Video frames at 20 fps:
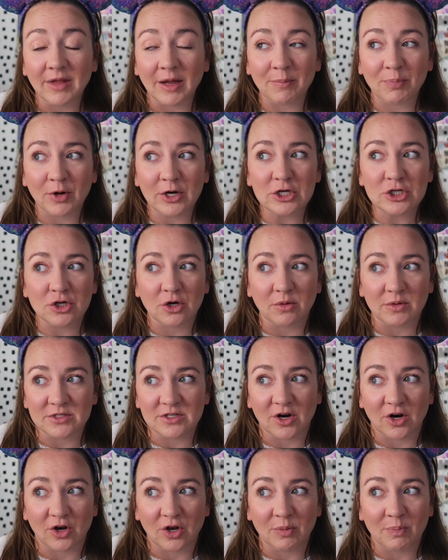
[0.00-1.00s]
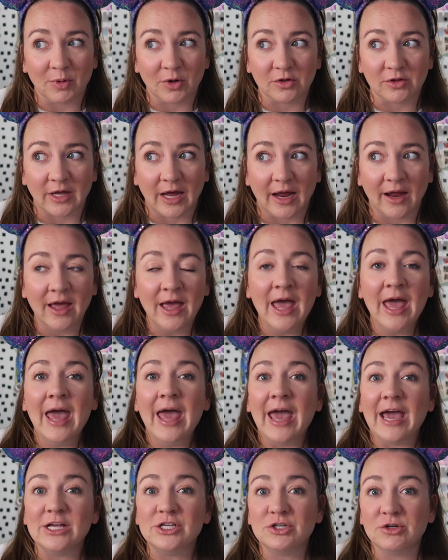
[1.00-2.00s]
I'm pretty sure it was her 100th birthday,
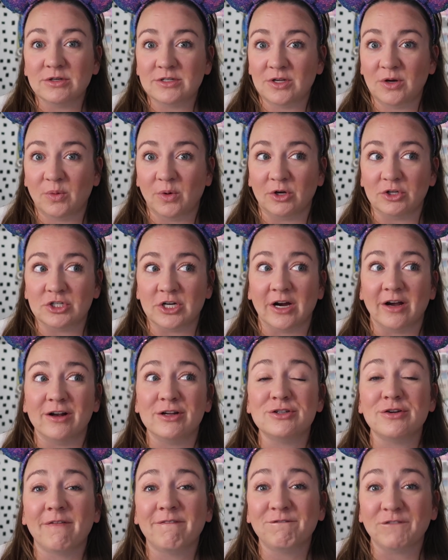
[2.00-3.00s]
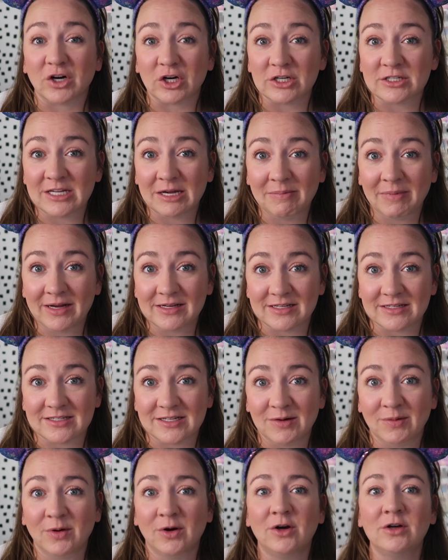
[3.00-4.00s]
and she was in a wheelchair, and it's her first time at
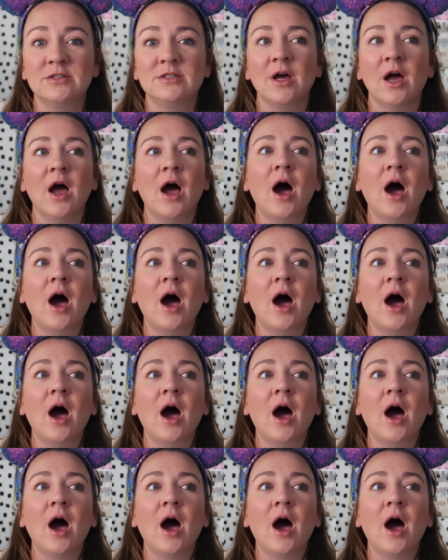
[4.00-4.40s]
Disney World.